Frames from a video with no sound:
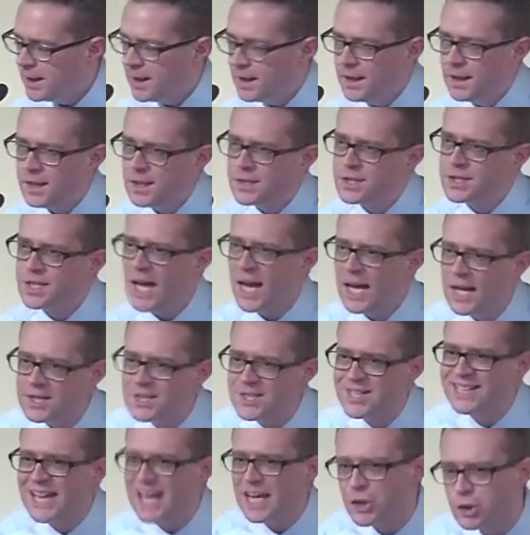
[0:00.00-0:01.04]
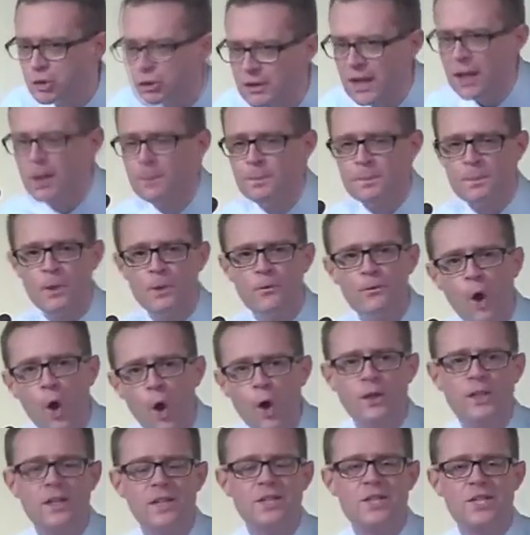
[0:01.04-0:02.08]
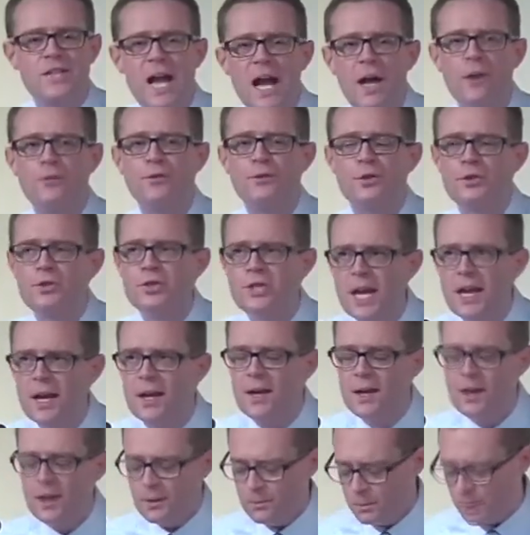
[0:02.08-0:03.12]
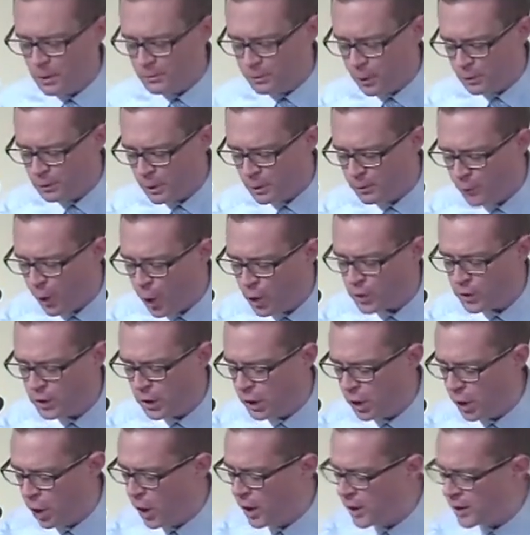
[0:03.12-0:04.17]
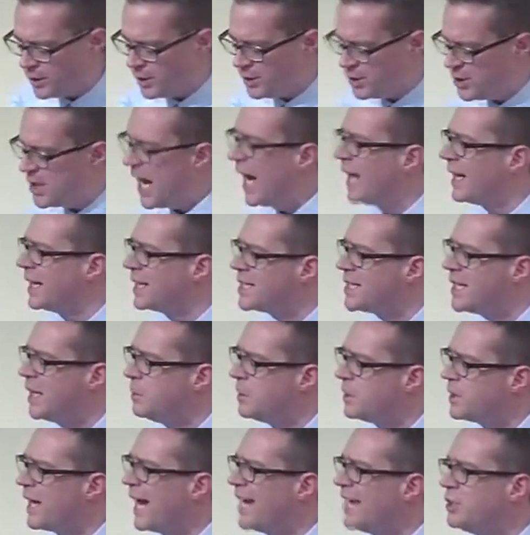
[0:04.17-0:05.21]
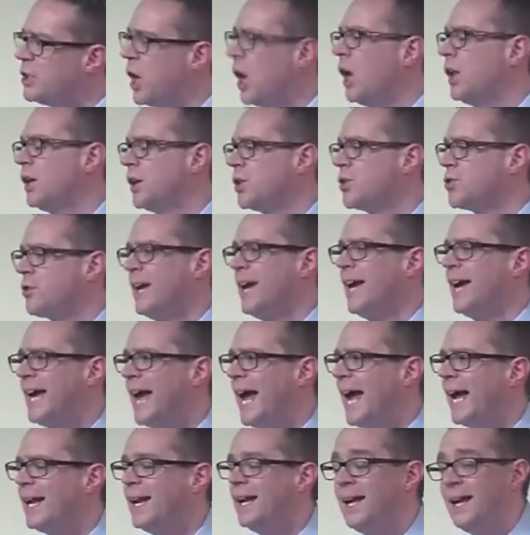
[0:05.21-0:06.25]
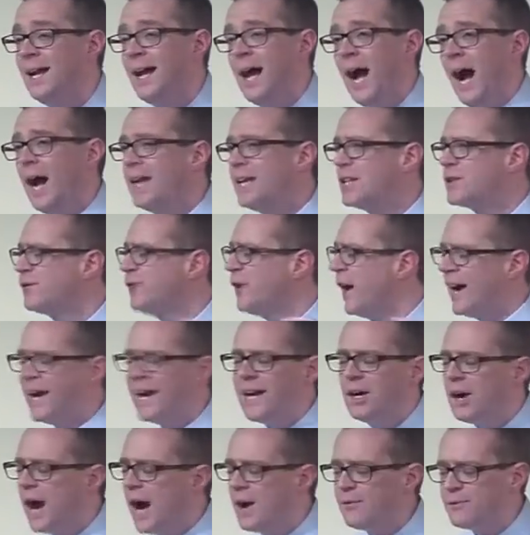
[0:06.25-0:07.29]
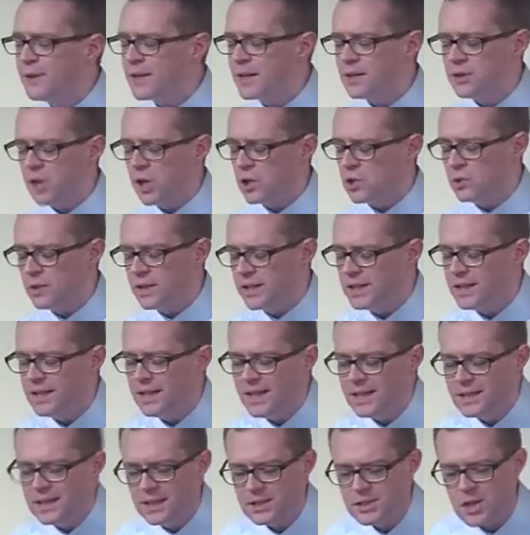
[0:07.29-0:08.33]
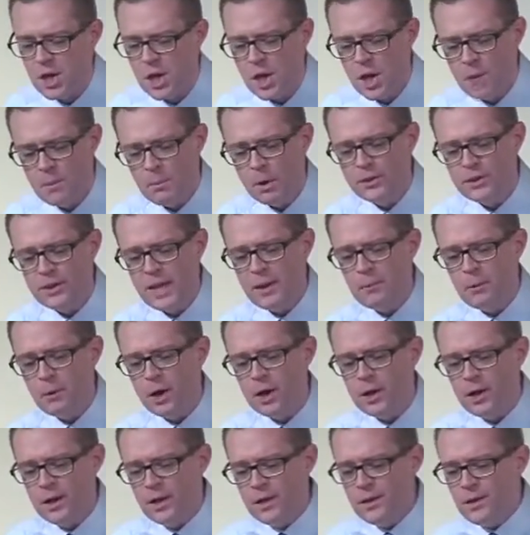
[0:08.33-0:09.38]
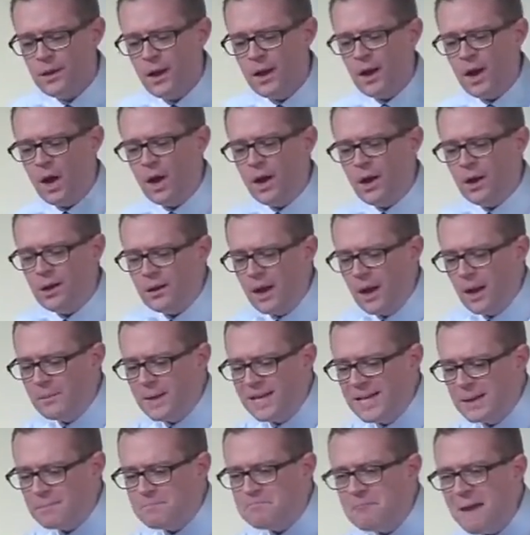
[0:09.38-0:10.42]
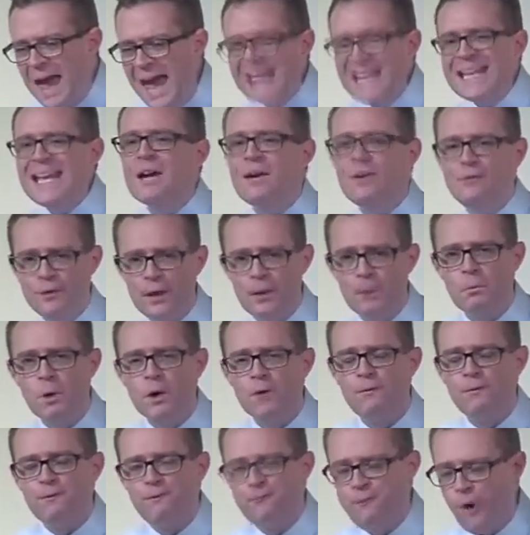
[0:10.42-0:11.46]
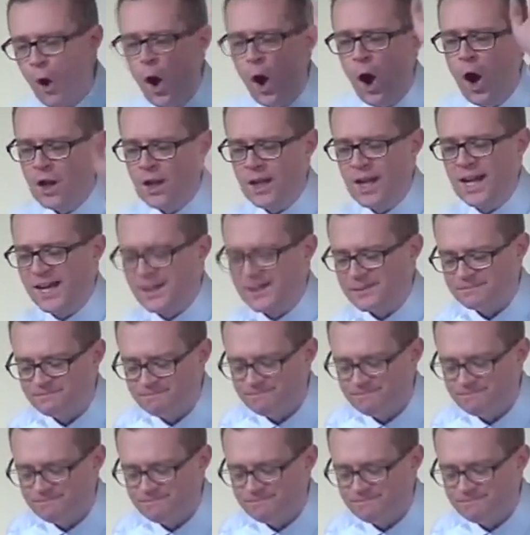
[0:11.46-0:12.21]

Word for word: And it says that Israel provoked itself to je- provoked the Lord to jealousy with idolatry again. And it's very graphic. I'm not going into the details. But they were, I mean, many of them were falling